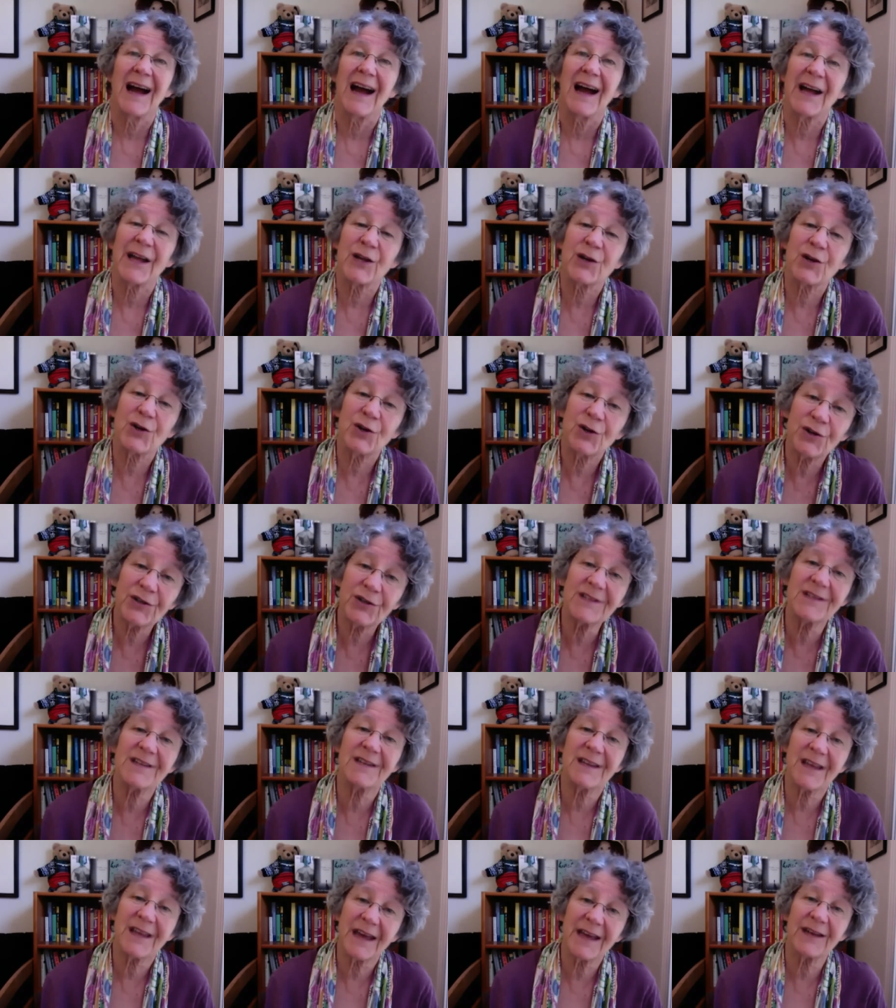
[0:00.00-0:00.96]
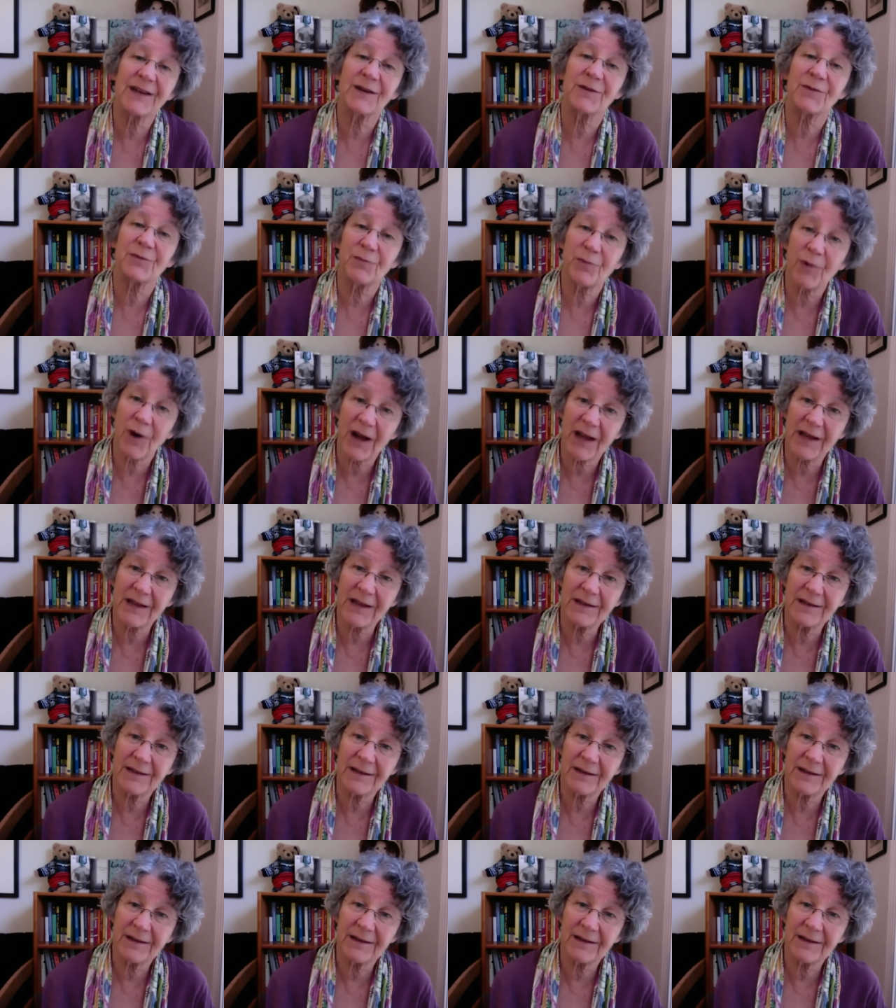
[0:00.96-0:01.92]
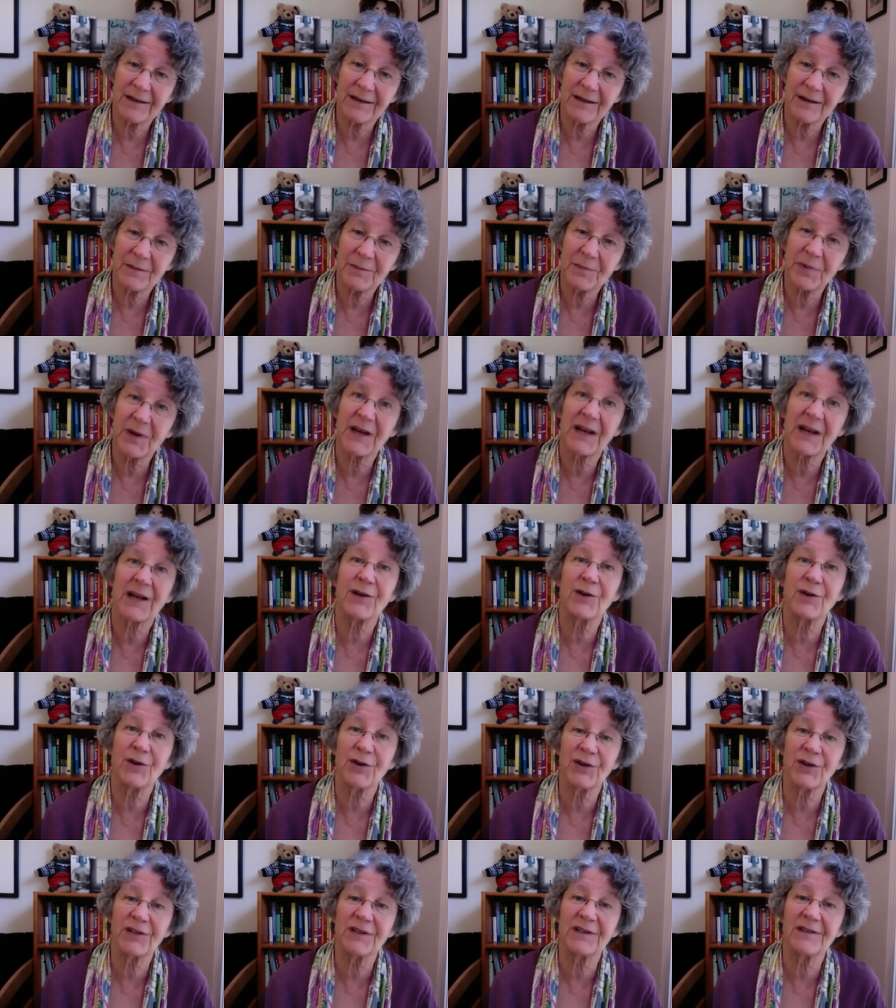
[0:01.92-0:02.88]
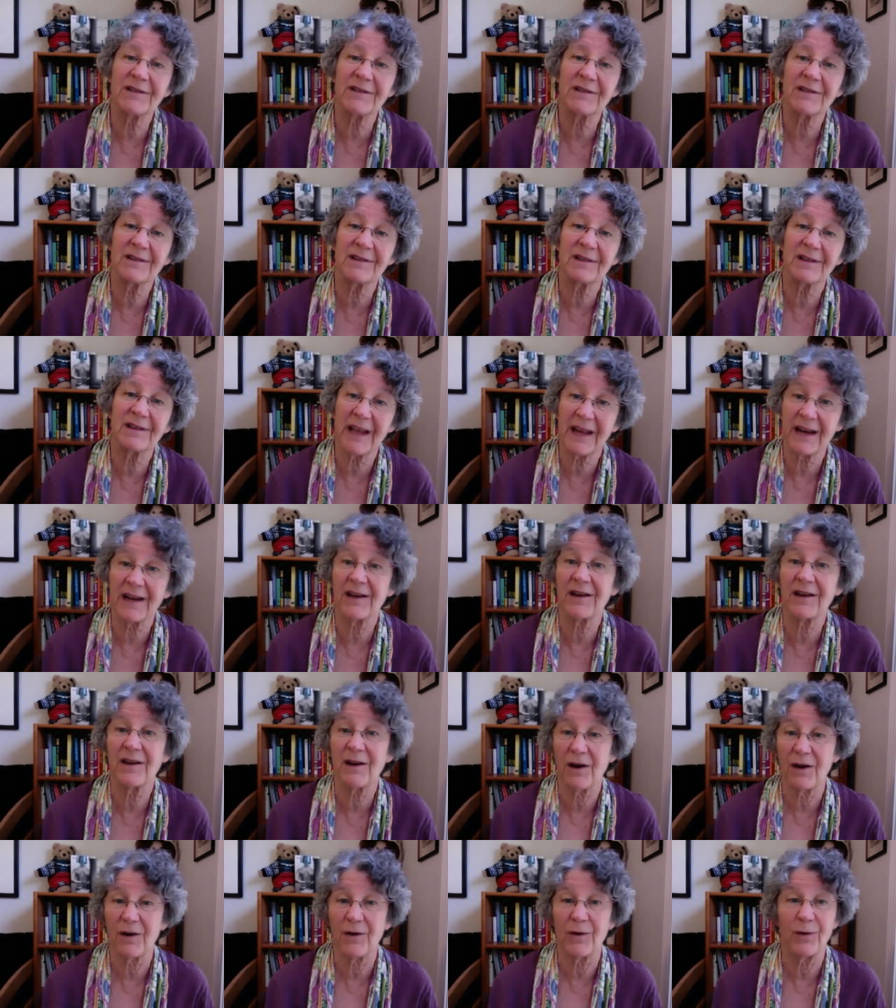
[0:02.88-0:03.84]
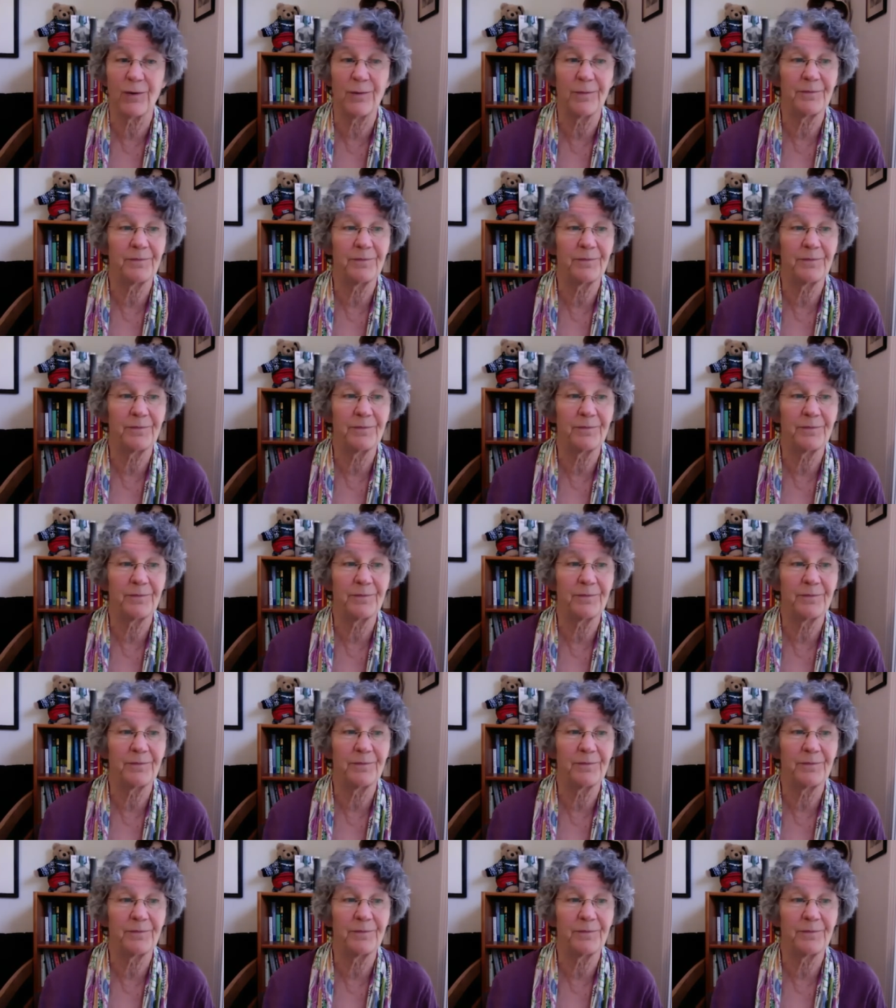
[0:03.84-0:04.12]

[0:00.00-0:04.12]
I couldn't get it right, but I couldn't let it go.